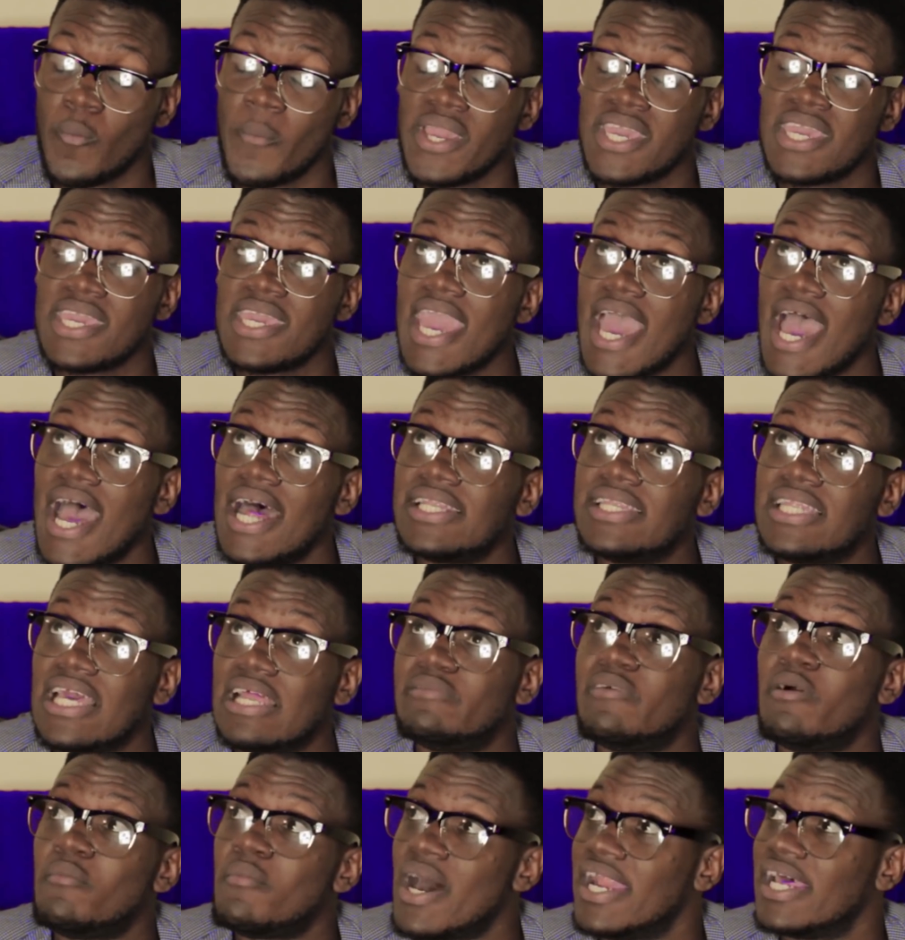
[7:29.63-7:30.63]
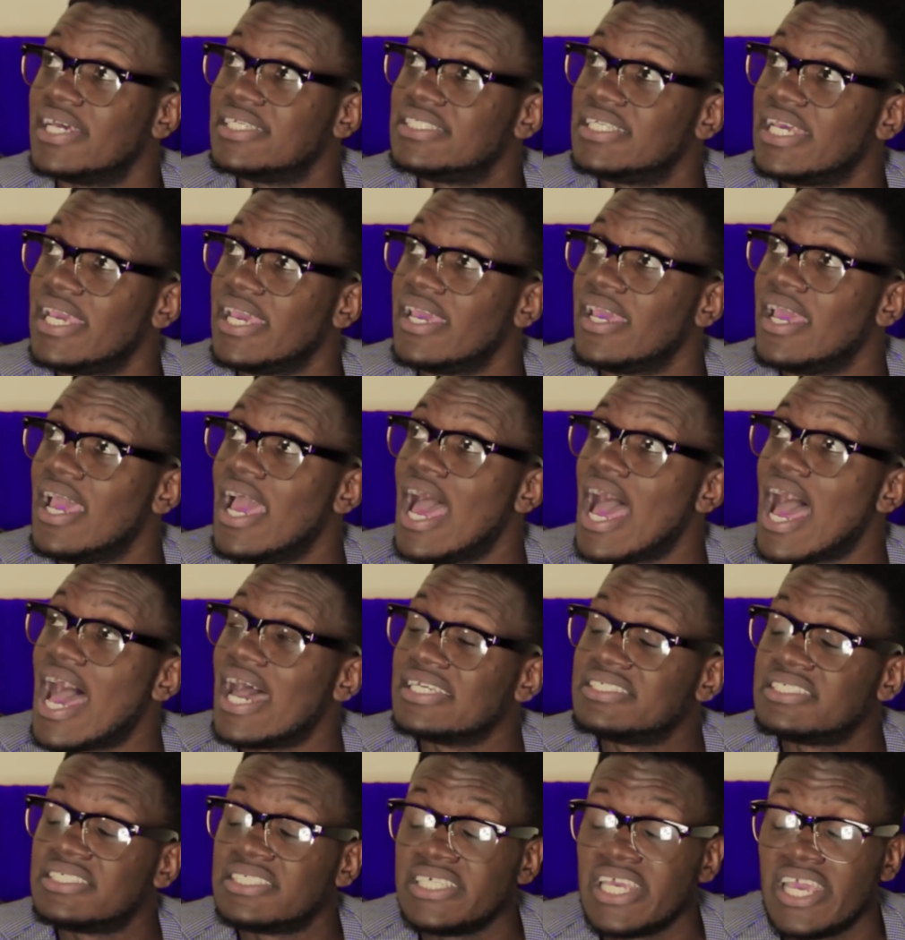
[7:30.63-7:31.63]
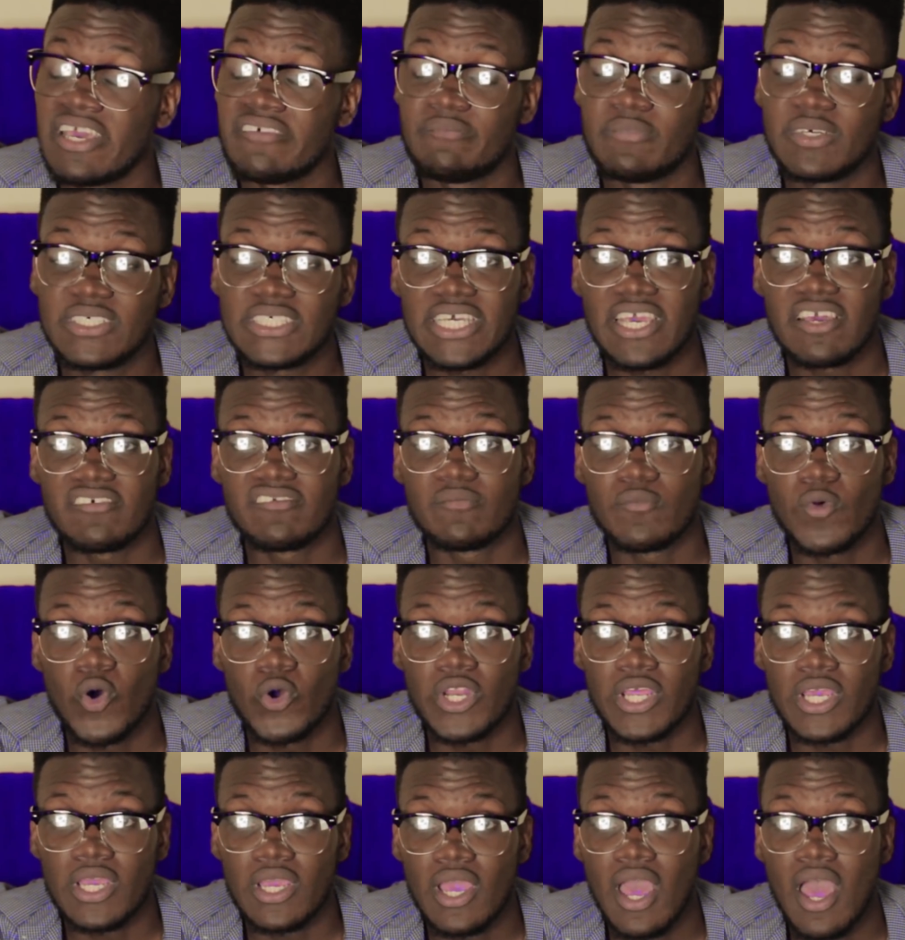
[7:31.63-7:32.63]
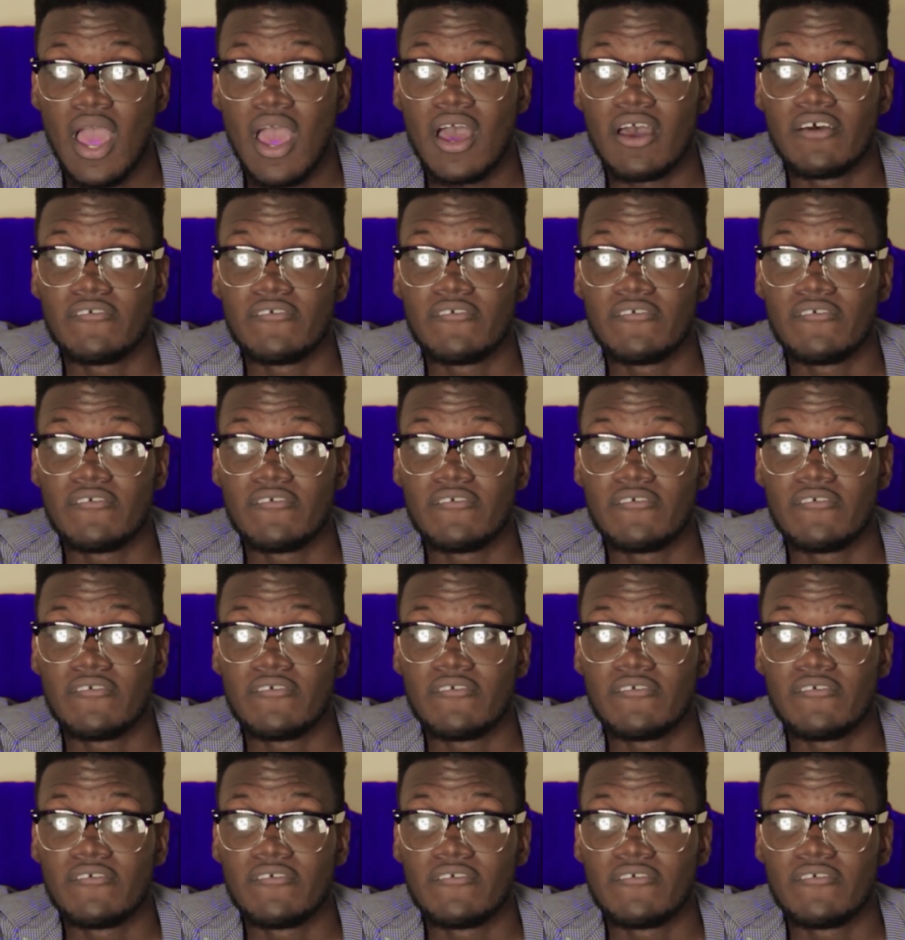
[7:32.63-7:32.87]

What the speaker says: me can't tell my mother say I save money